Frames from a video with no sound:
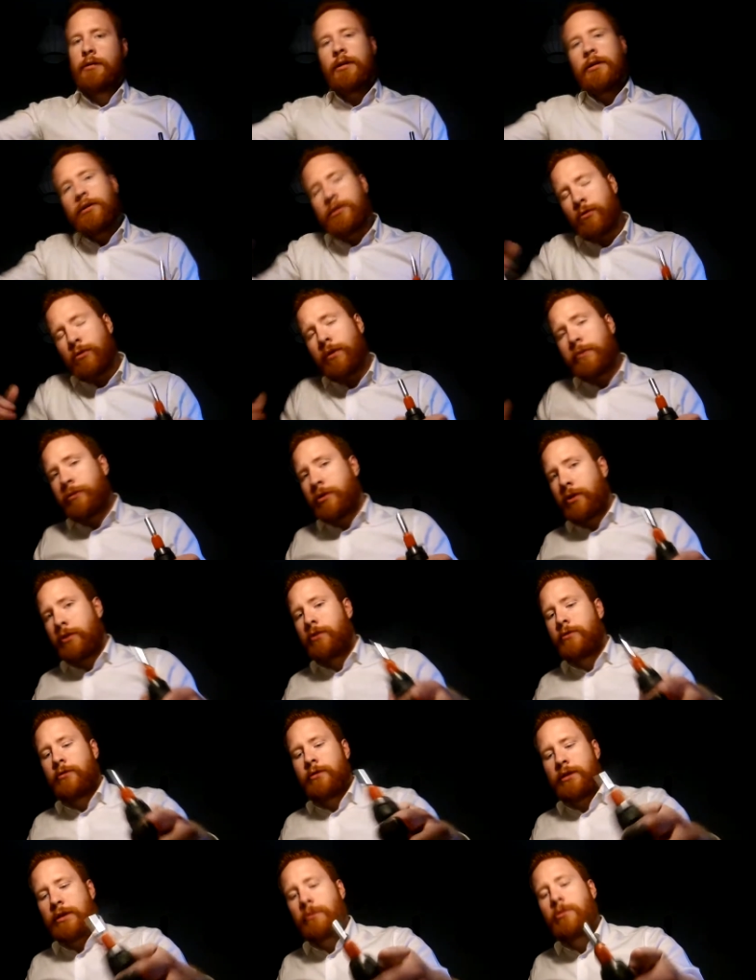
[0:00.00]
So what I'm gonna
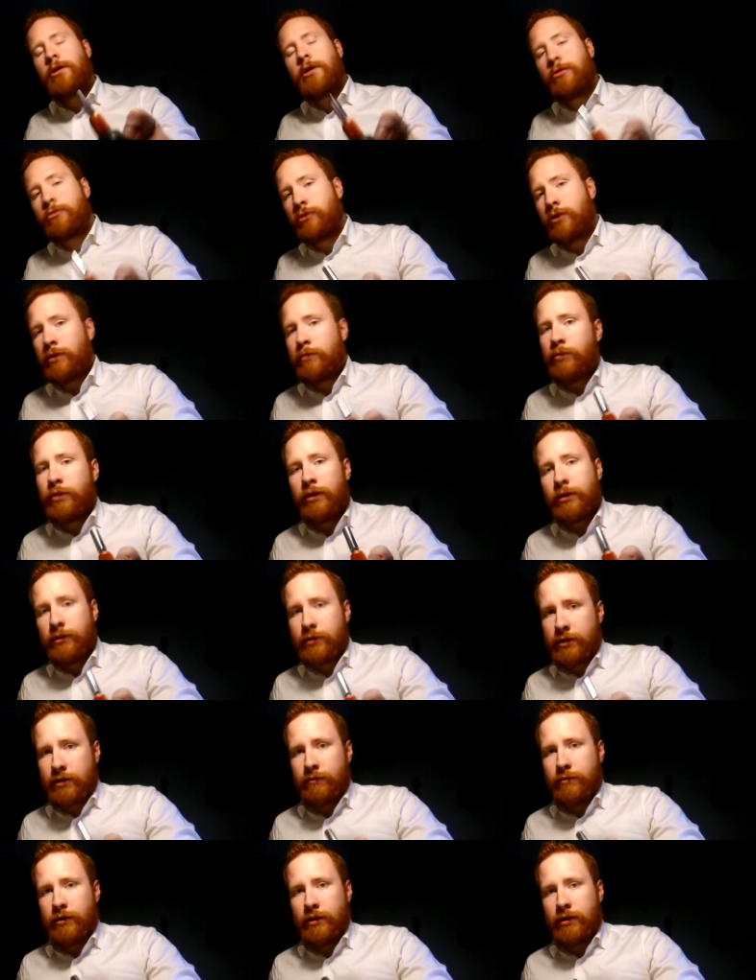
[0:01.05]
do is I'm gonna rebuild
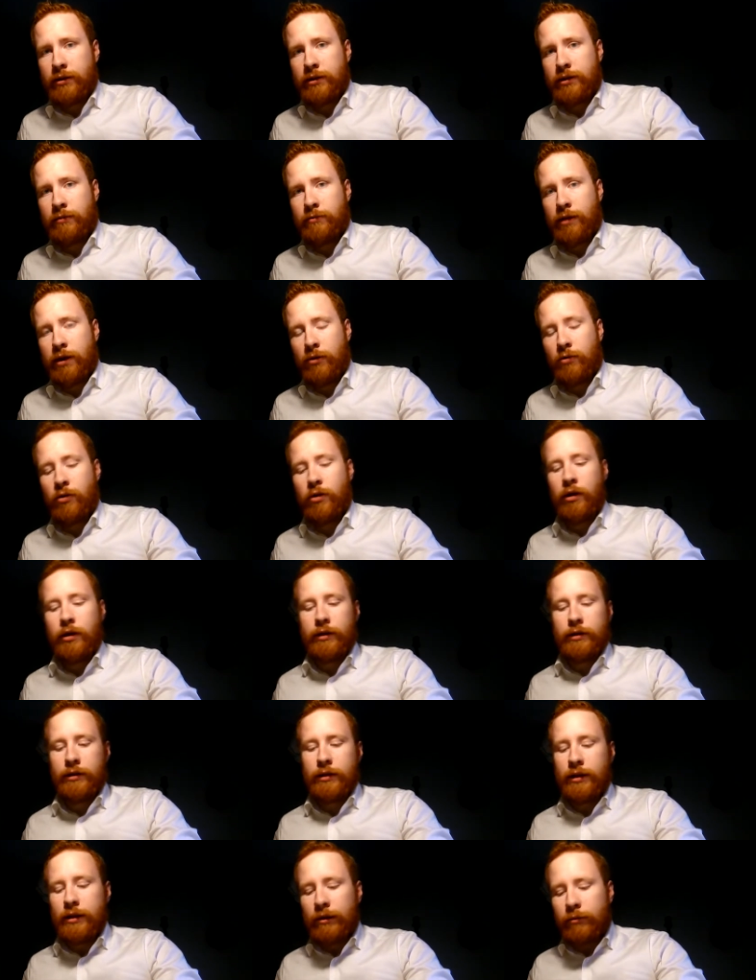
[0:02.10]
some things in my quad
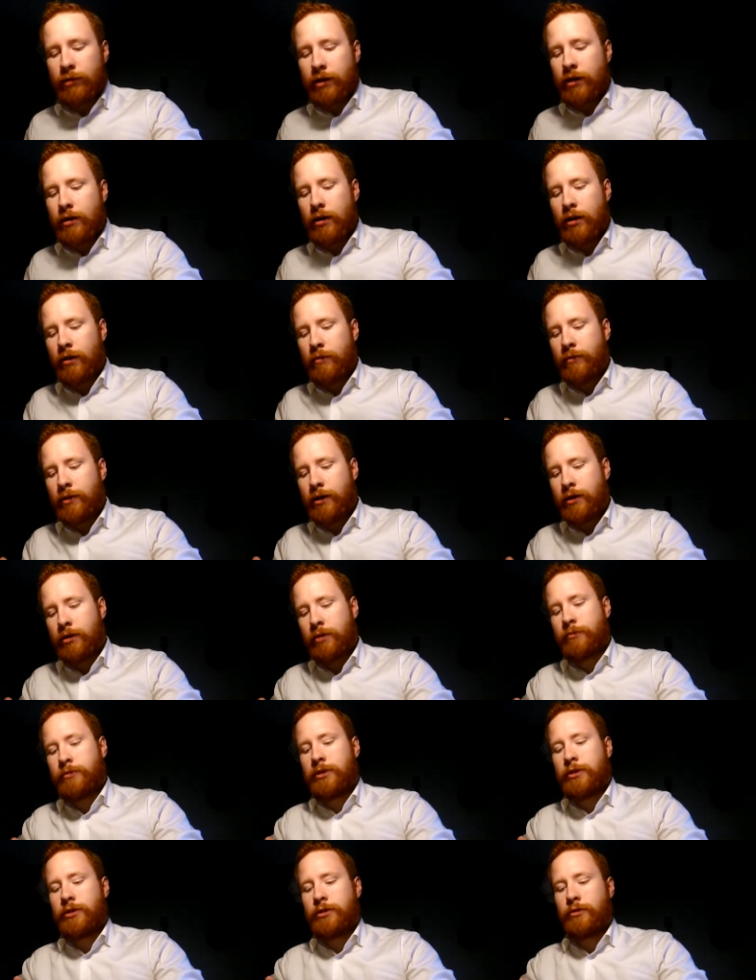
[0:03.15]
and that'll be coming
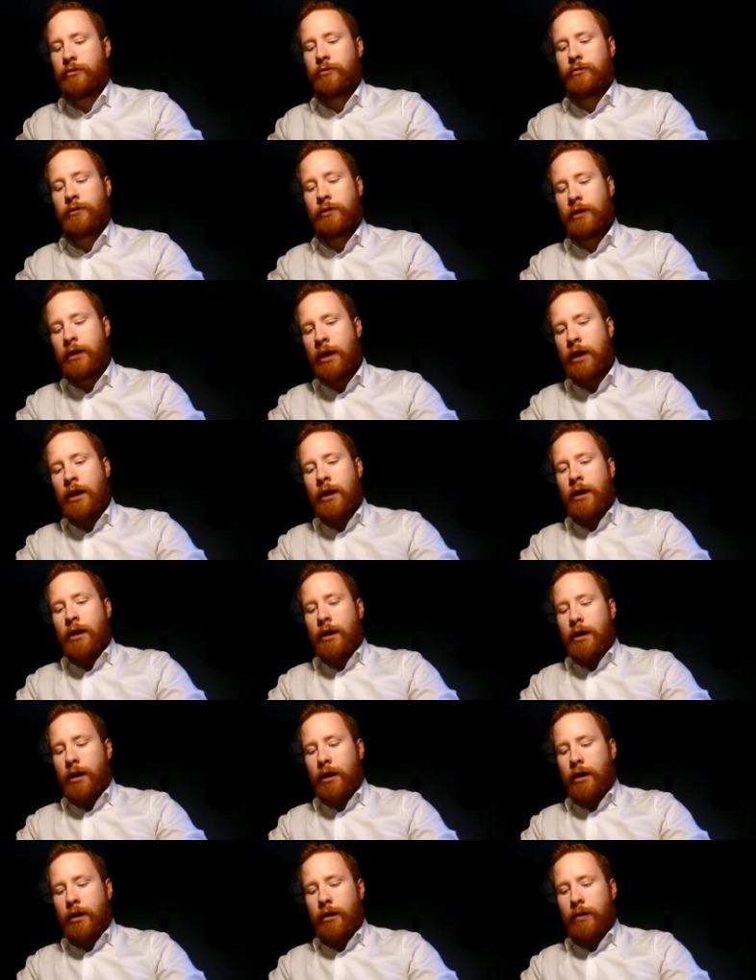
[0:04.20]
up soon.
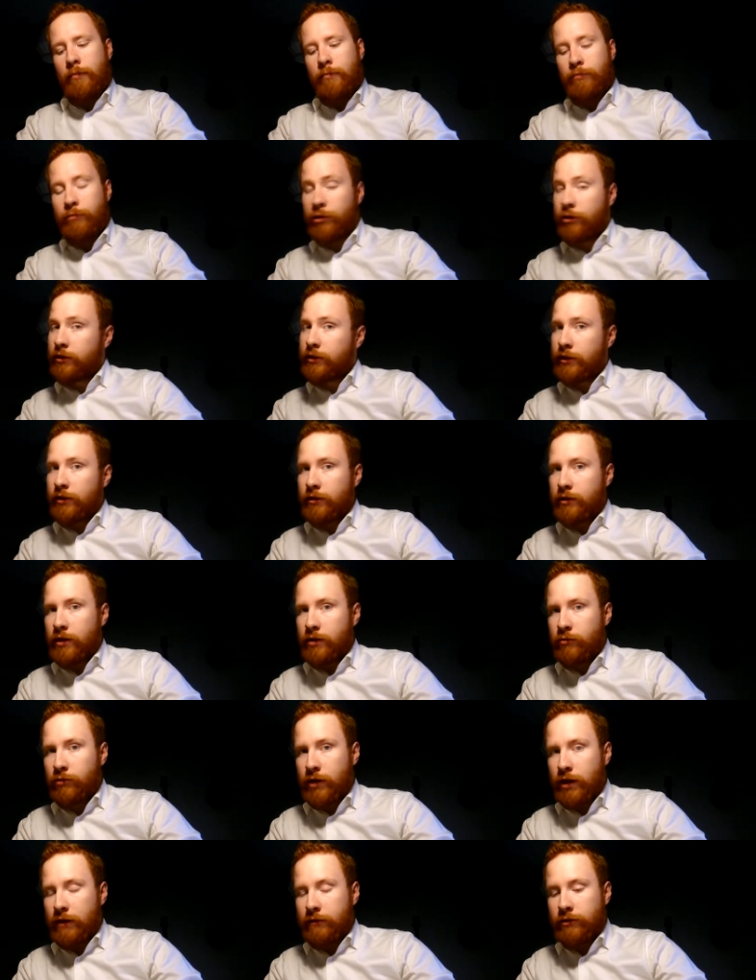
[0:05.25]
Uh, but until then
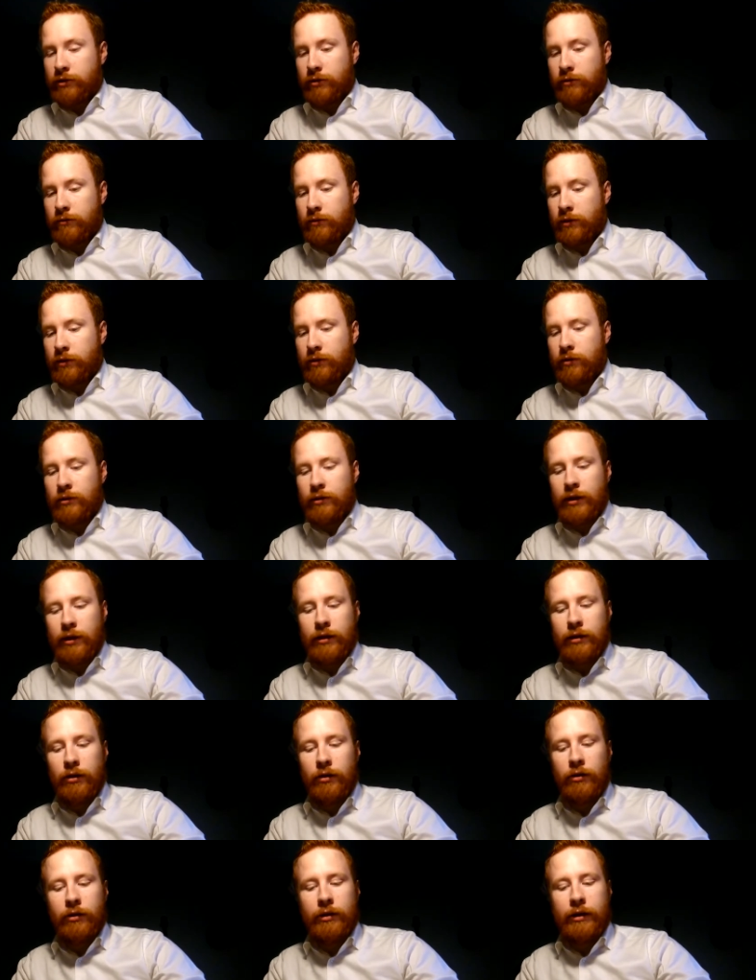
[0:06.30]
we have something to take a
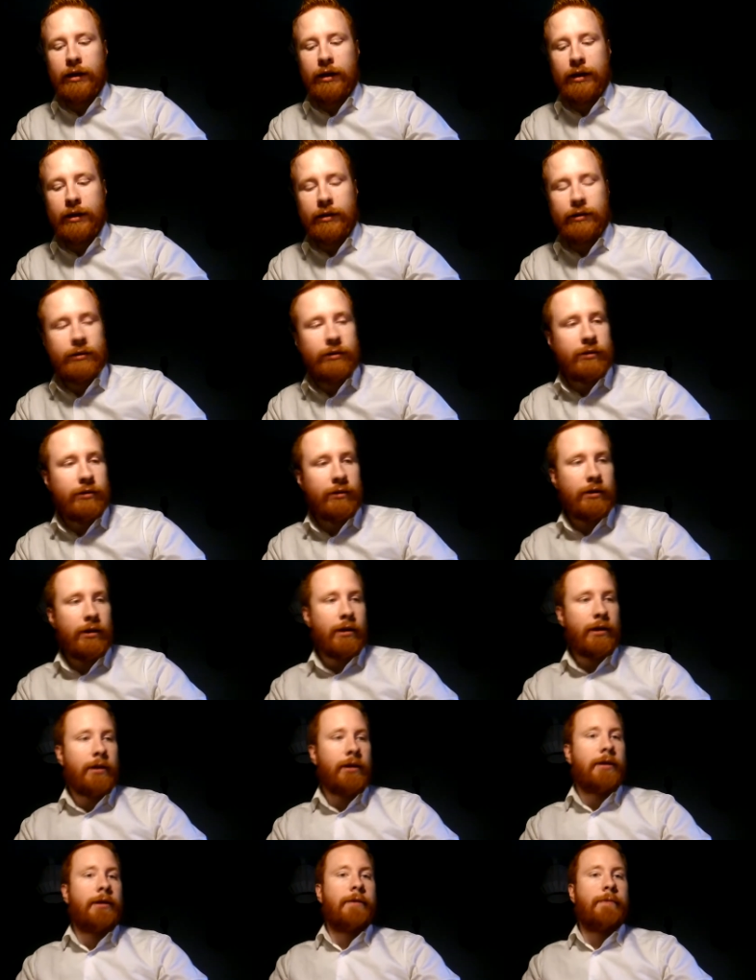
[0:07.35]
look at.
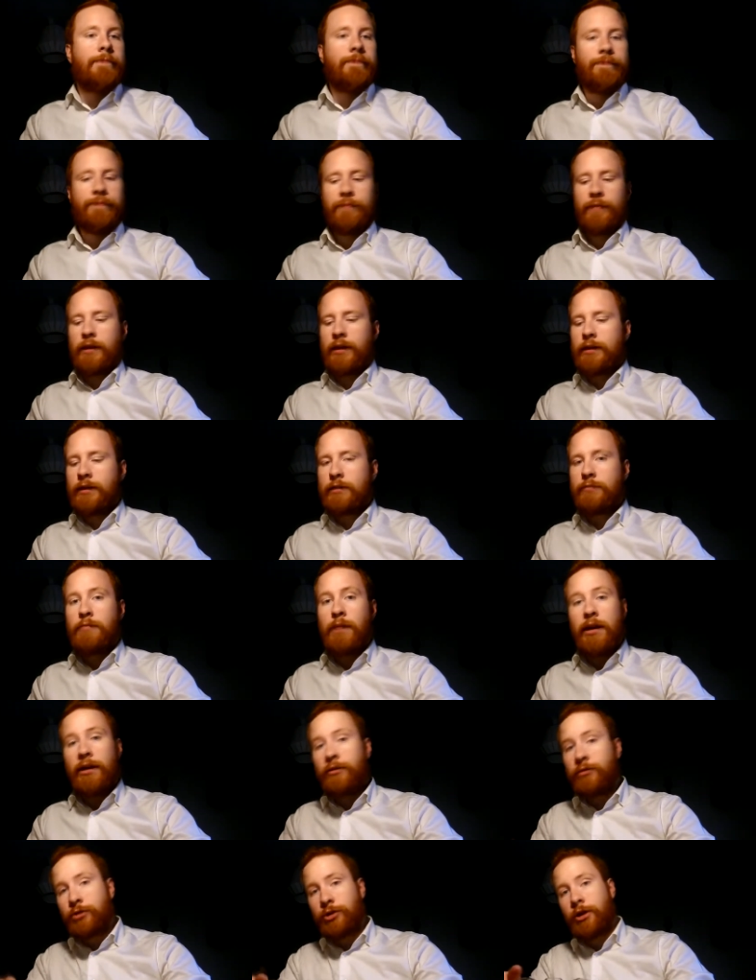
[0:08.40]
Um, is my
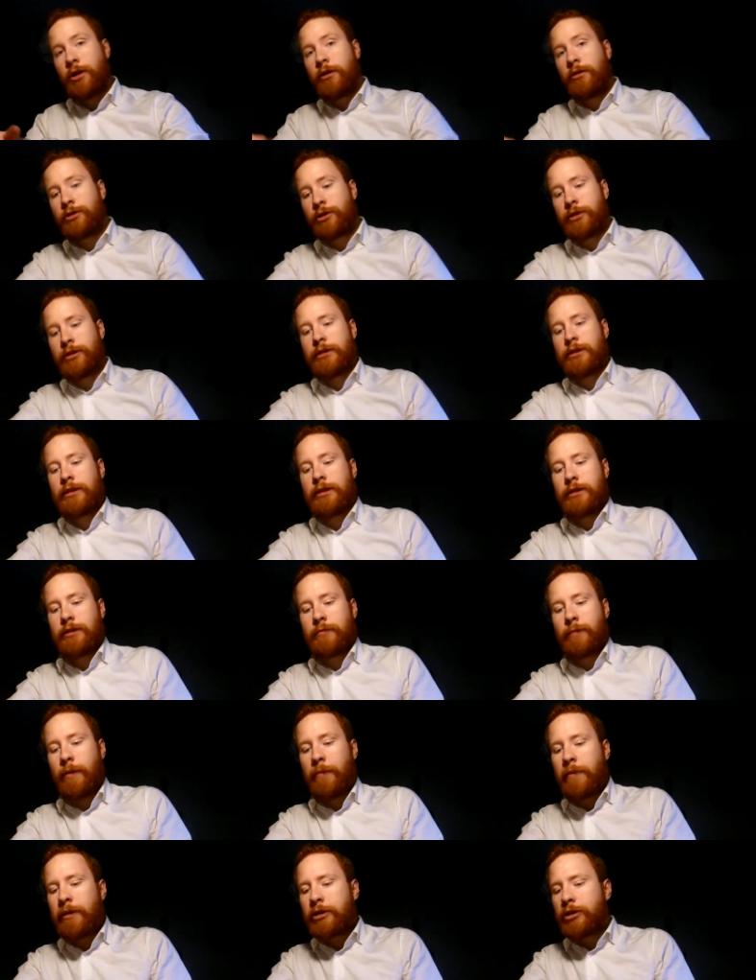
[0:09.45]
new charging system.
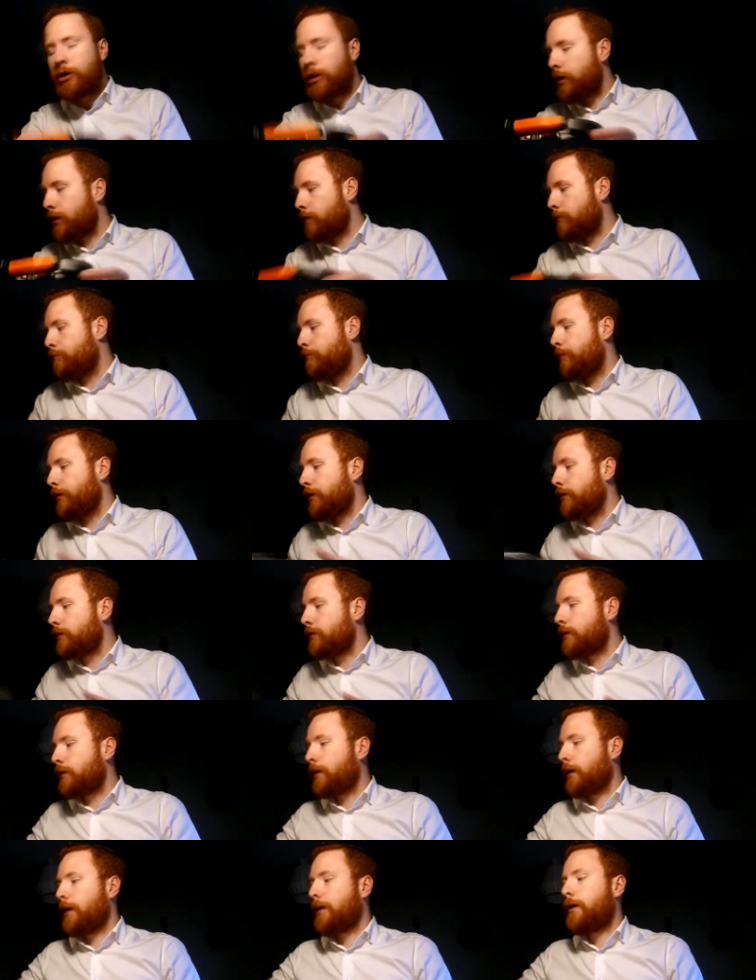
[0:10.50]
I'm actually gonna build a
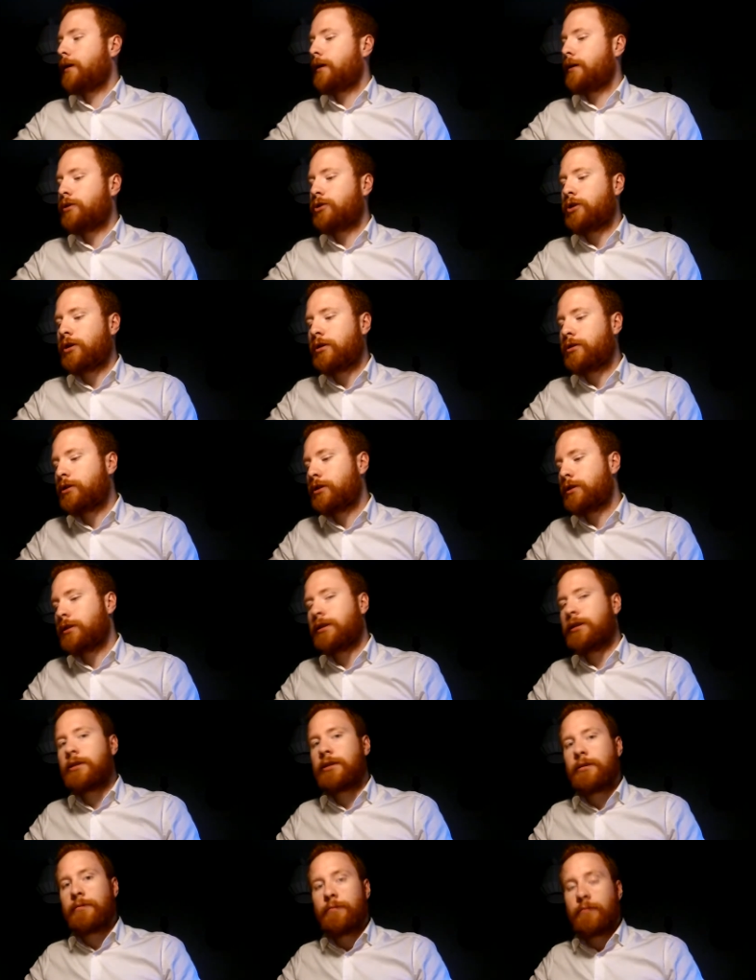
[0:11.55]
dedicated charging
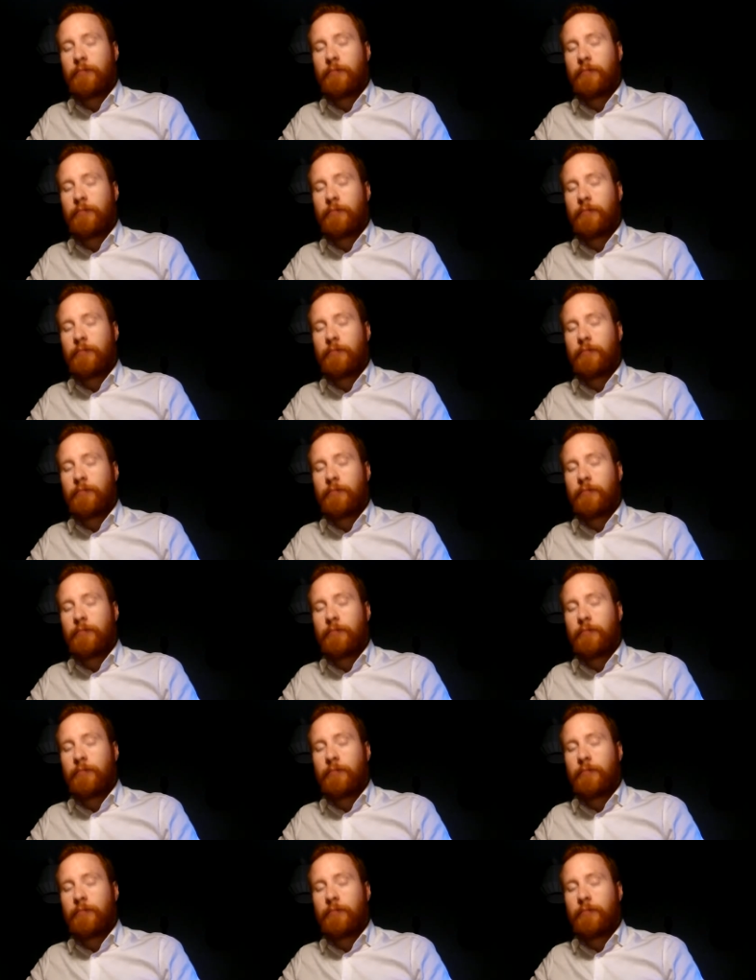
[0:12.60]
system